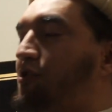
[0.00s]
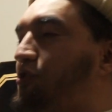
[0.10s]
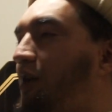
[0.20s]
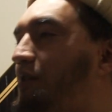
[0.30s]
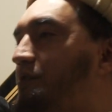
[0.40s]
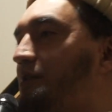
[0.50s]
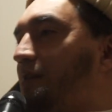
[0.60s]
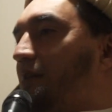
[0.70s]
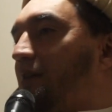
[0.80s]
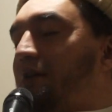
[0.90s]
our scholar
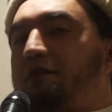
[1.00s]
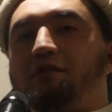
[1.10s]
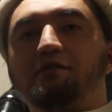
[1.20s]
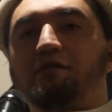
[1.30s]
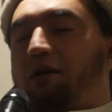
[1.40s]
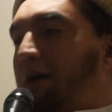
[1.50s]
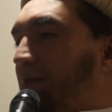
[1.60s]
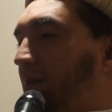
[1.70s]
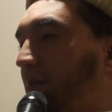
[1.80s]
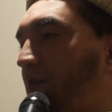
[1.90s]
said, in this
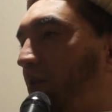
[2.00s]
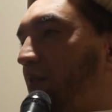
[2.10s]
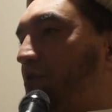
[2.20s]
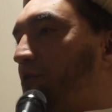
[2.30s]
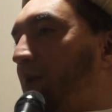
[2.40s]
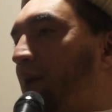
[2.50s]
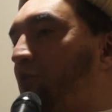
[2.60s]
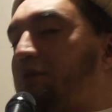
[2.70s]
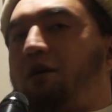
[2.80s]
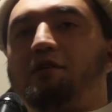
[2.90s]
hadith, Allah
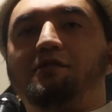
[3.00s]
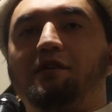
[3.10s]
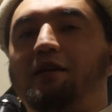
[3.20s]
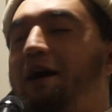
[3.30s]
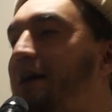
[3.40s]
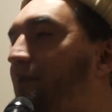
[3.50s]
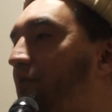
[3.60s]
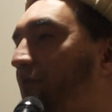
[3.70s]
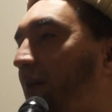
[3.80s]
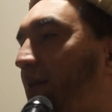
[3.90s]
subhanahu wa ta'ala said, I
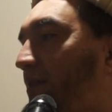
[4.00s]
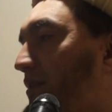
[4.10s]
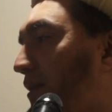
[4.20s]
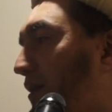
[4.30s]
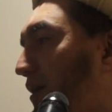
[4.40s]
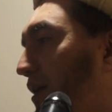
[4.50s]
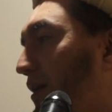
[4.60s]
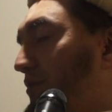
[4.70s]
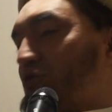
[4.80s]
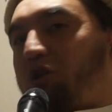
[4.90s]
have divided
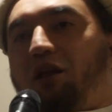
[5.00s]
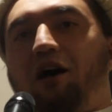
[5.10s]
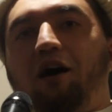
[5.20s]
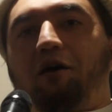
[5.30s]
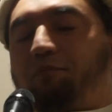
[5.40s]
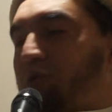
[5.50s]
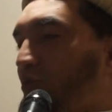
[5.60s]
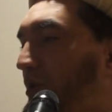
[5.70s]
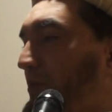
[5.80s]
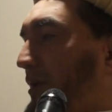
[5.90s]
the salah
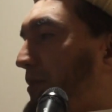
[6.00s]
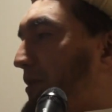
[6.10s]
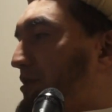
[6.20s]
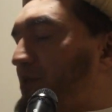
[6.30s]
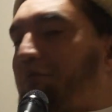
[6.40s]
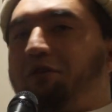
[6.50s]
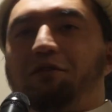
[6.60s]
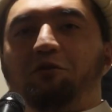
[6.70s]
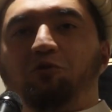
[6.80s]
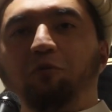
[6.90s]
between me and my
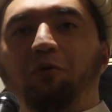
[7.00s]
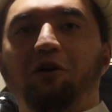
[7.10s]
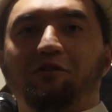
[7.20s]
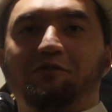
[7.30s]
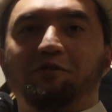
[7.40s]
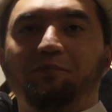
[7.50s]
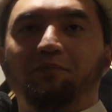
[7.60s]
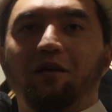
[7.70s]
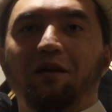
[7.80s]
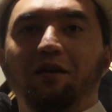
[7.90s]
servant in two parts.
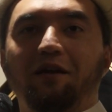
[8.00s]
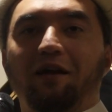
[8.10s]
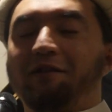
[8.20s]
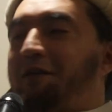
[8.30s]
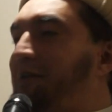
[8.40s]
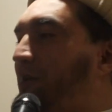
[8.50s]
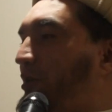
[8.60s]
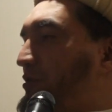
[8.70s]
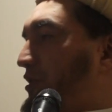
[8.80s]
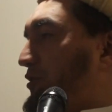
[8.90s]
And then he
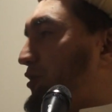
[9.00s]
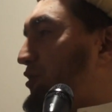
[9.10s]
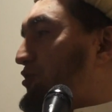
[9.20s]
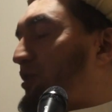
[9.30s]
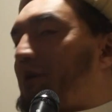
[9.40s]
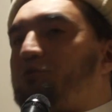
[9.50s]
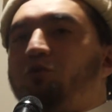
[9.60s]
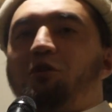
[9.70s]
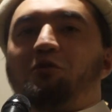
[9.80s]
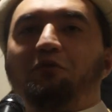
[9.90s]
goes on to describe
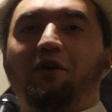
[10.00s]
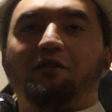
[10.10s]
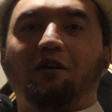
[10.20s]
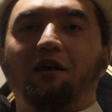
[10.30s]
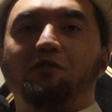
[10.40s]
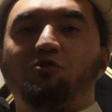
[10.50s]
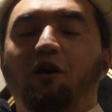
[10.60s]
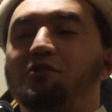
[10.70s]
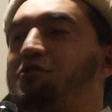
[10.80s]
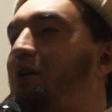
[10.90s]
Surah Al-Fatiha. So
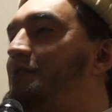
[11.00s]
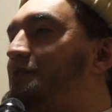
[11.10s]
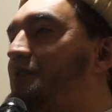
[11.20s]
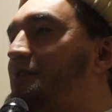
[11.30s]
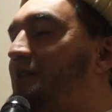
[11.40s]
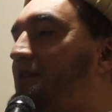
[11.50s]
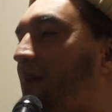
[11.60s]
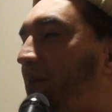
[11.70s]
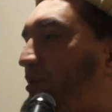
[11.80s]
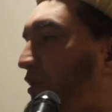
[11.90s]
our scholar said the
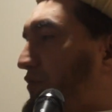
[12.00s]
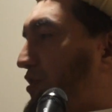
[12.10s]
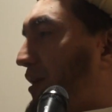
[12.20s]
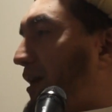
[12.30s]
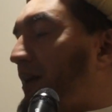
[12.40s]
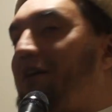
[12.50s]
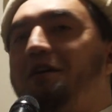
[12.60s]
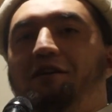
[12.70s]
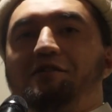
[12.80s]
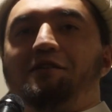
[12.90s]
entirety of
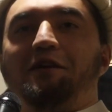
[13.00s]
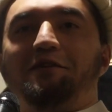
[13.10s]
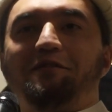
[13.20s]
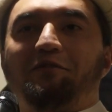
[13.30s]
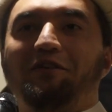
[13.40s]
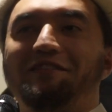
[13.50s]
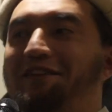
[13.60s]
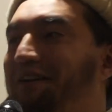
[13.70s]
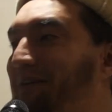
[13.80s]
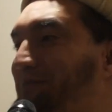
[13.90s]
Salah is there in the
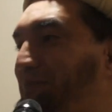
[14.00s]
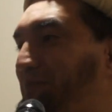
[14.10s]
Fatiha.